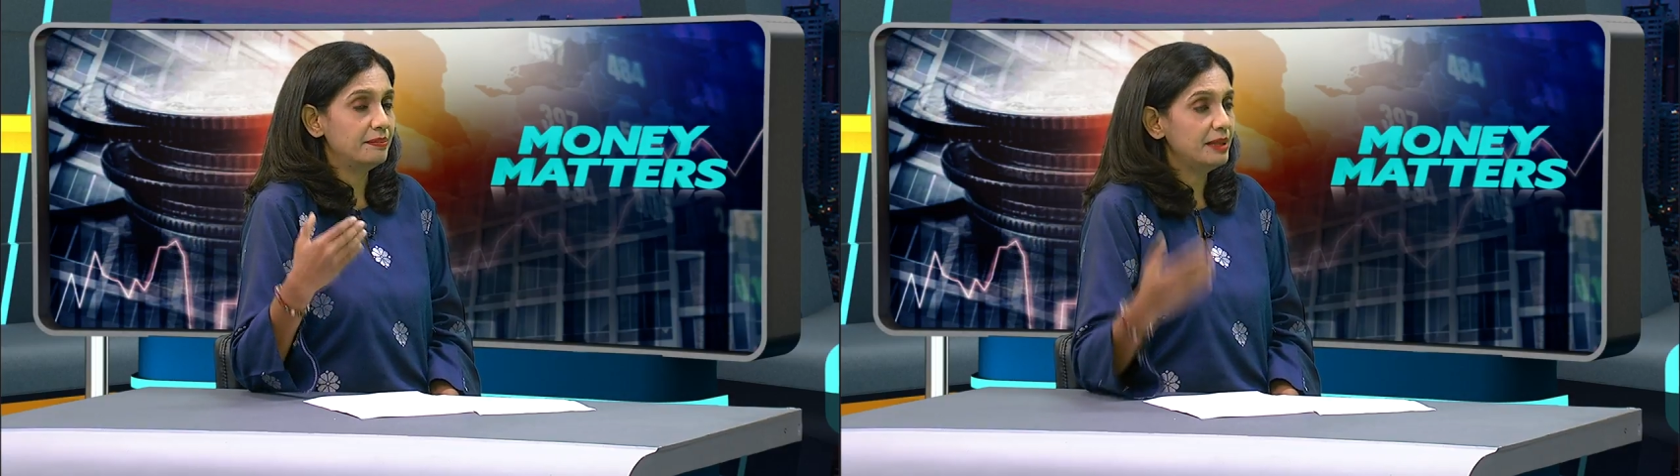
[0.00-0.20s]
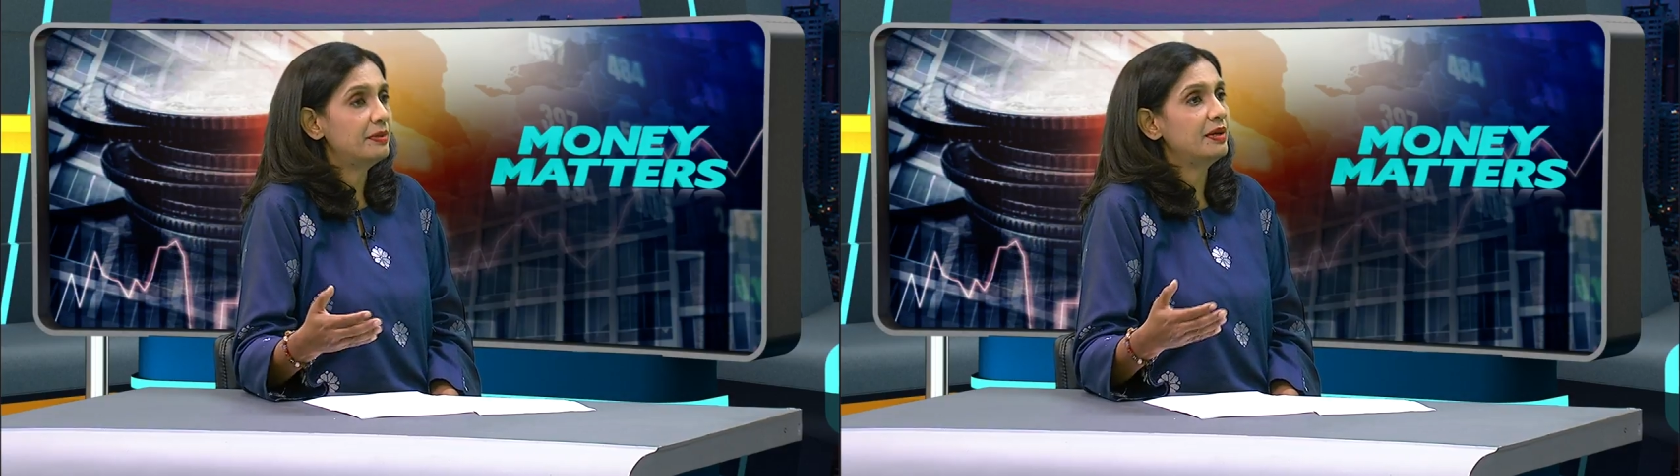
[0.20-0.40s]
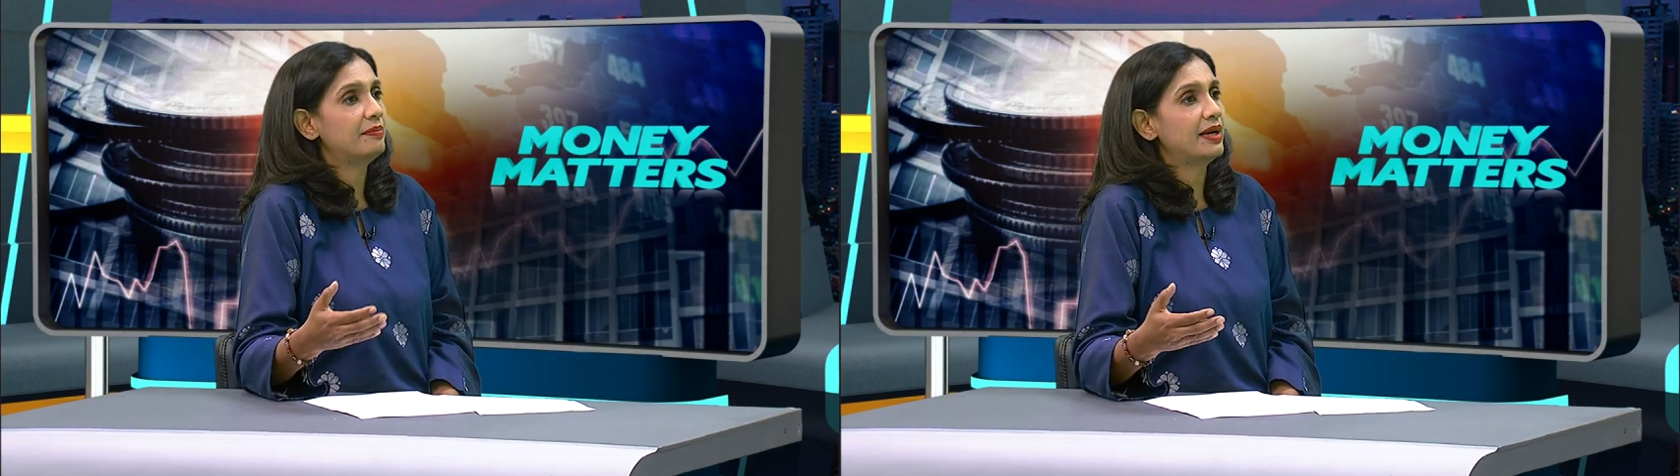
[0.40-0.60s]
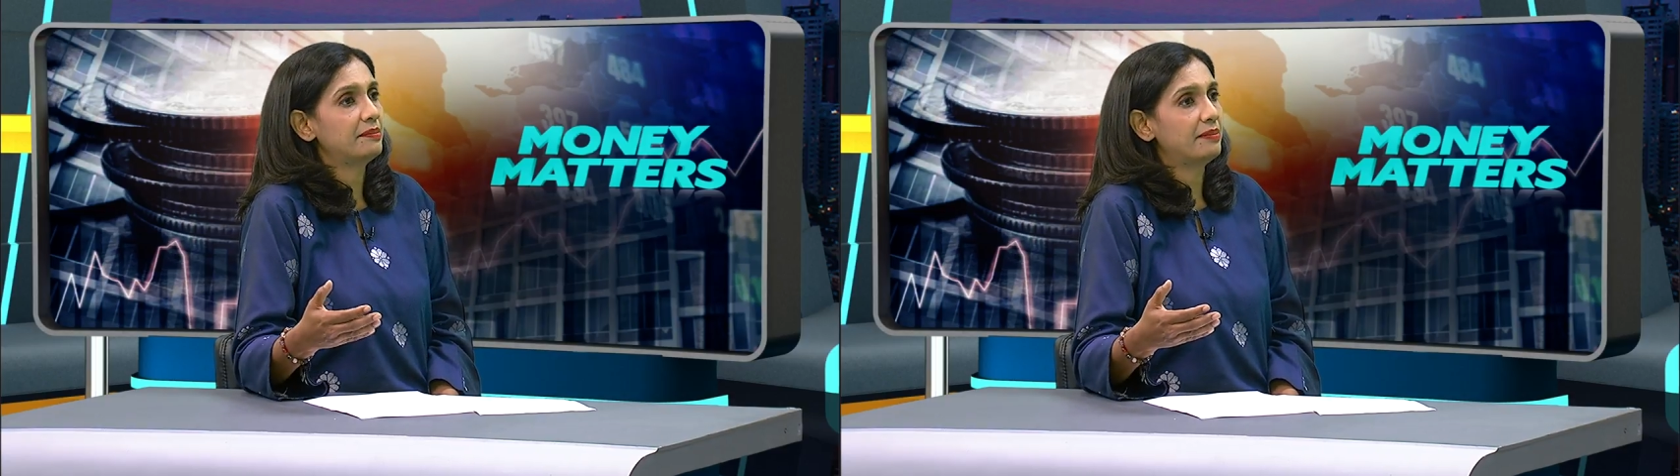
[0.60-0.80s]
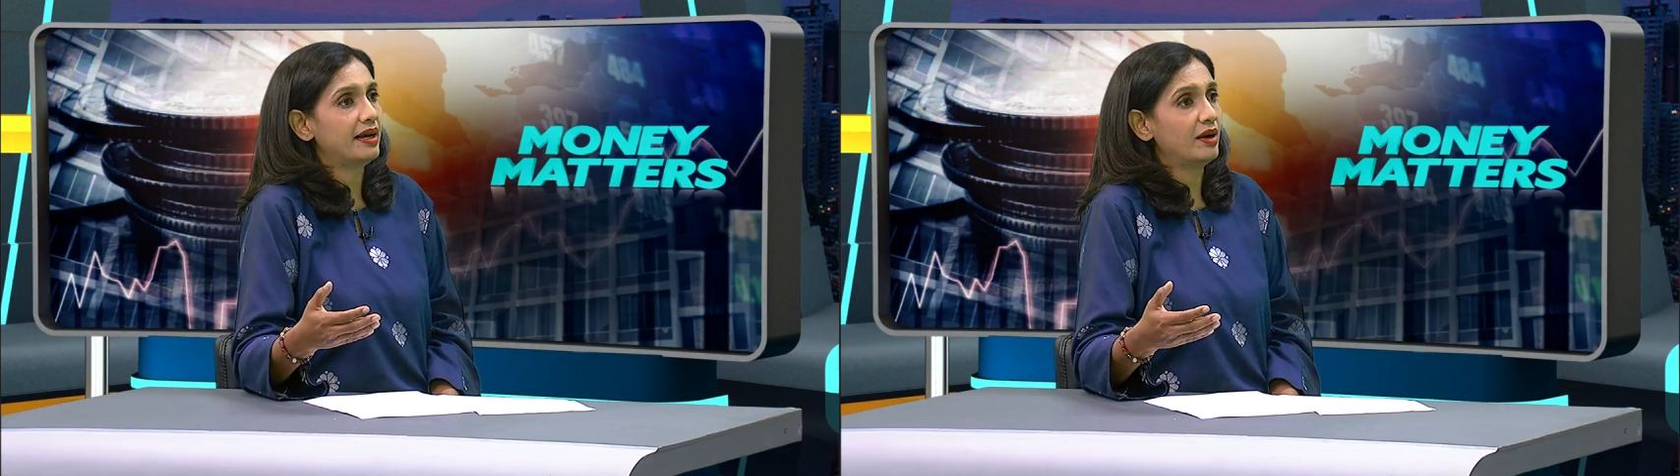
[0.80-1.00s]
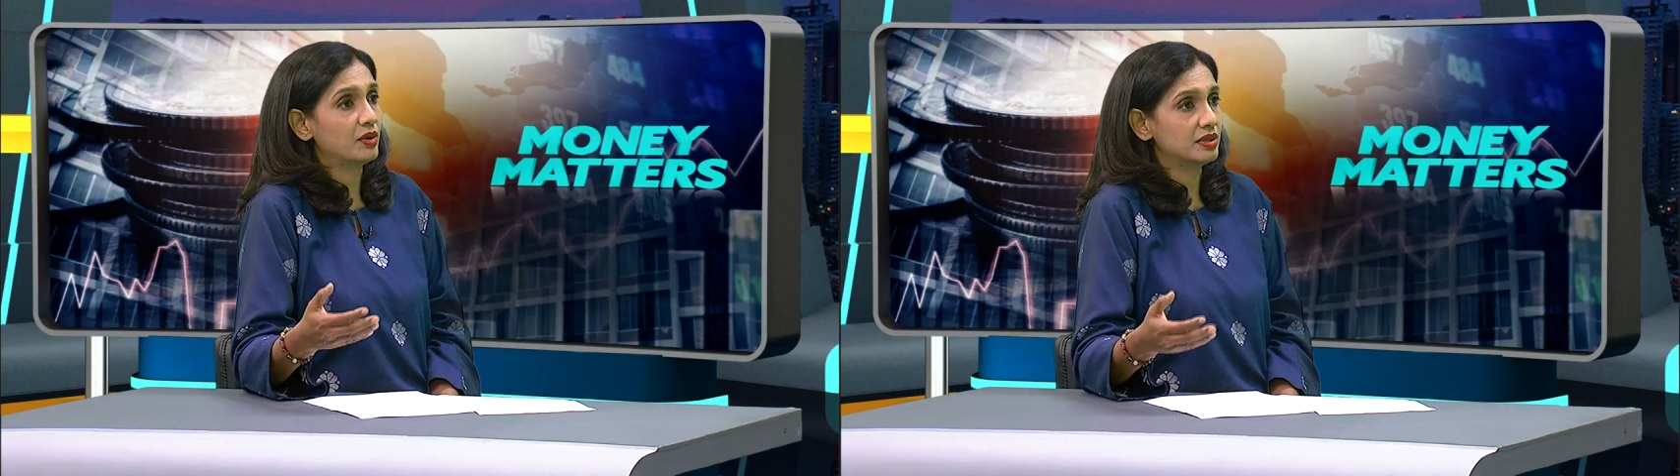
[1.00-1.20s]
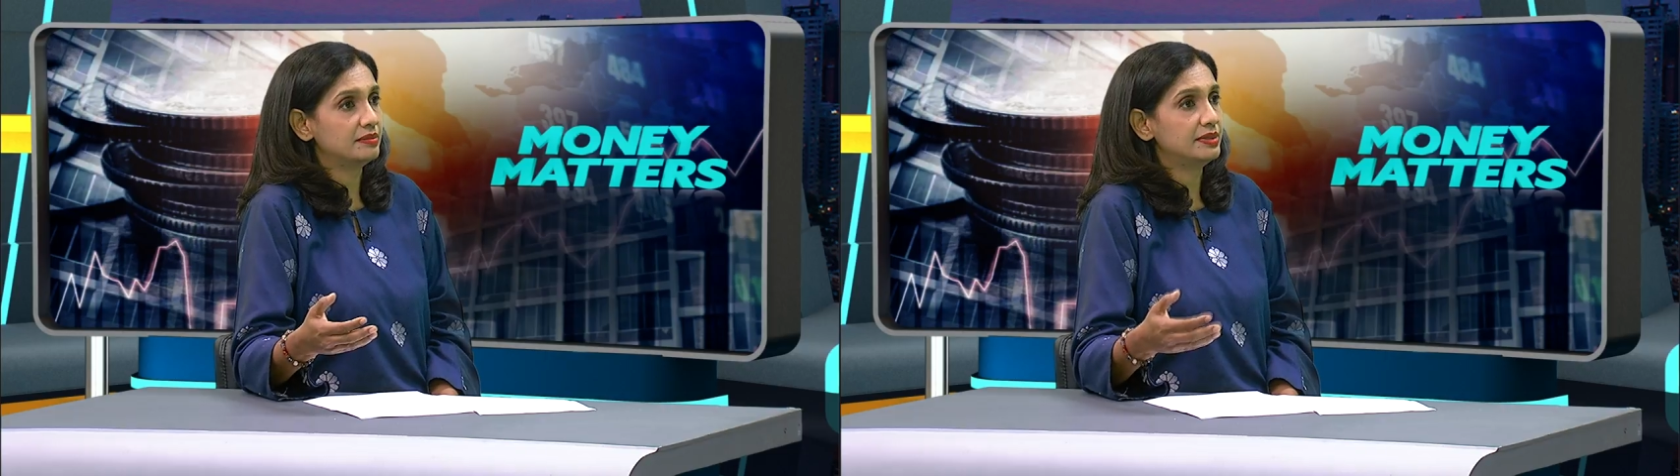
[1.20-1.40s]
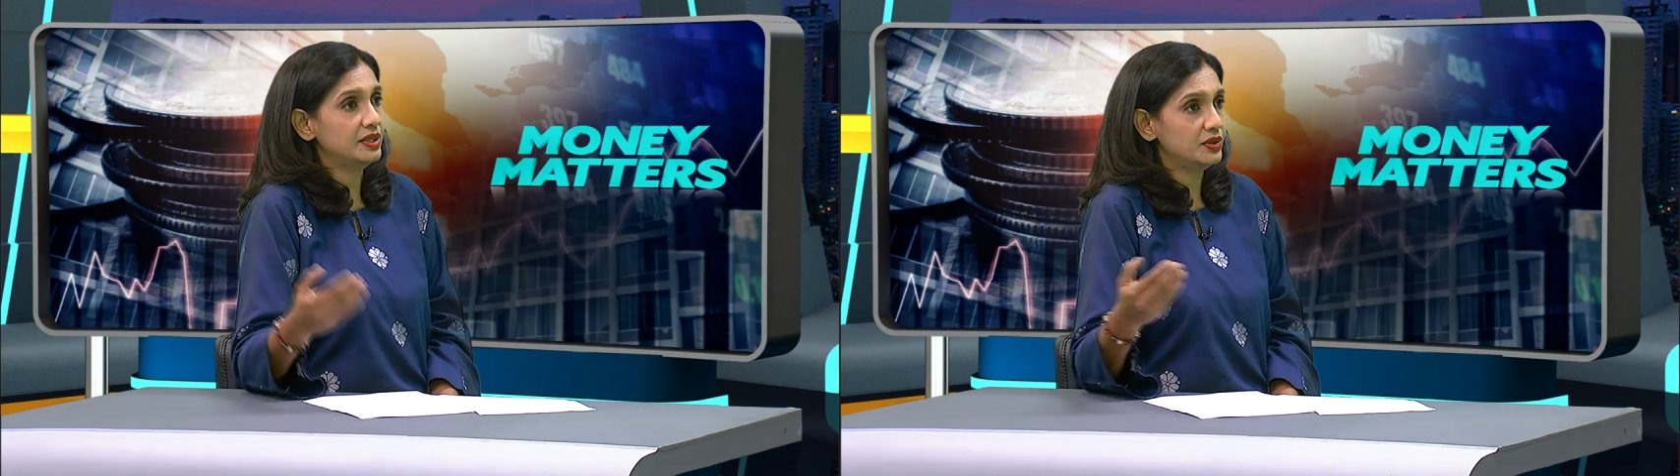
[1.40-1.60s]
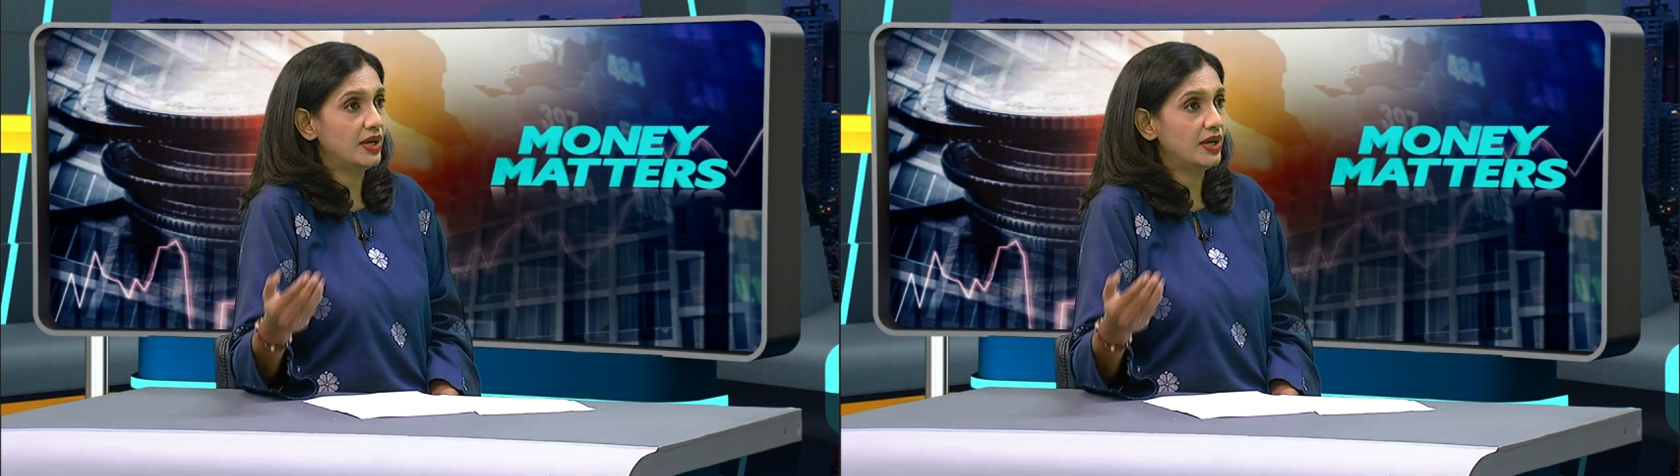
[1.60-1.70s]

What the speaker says: be prepared by October.